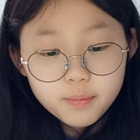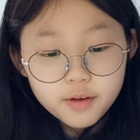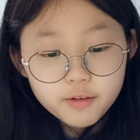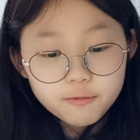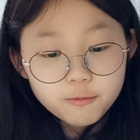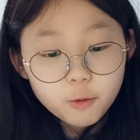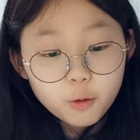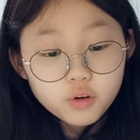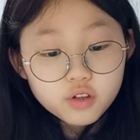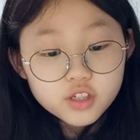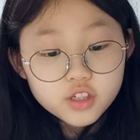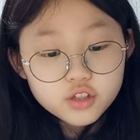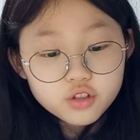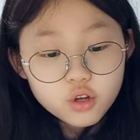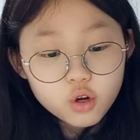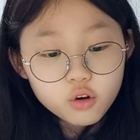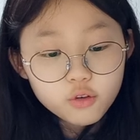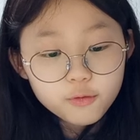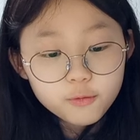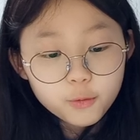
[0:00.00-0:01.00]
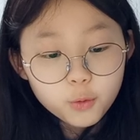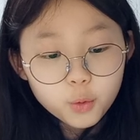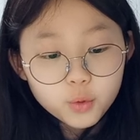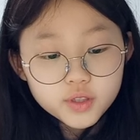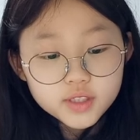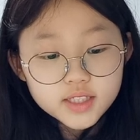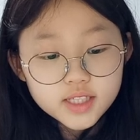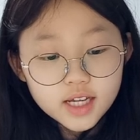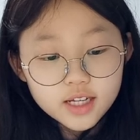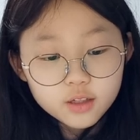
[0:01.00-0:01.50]
before snow falls
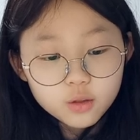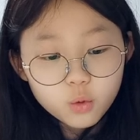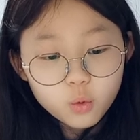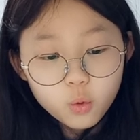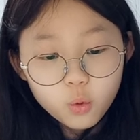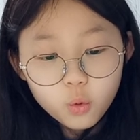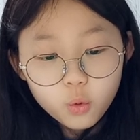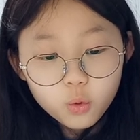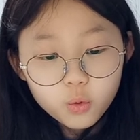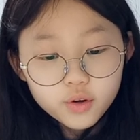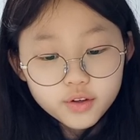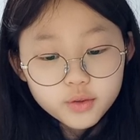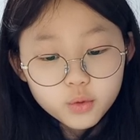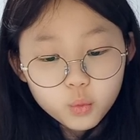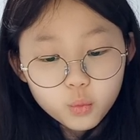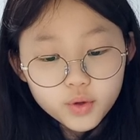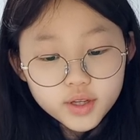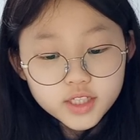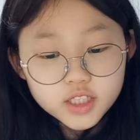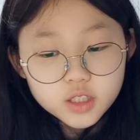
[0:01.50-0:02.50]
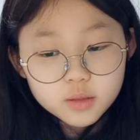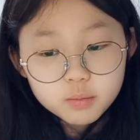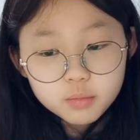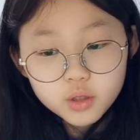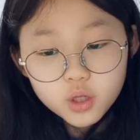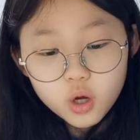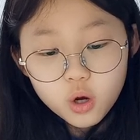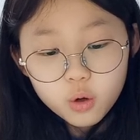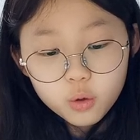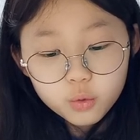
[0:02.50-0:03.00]
and cold winds
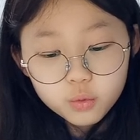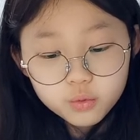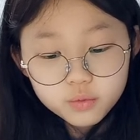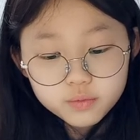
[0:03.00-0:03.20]
blow.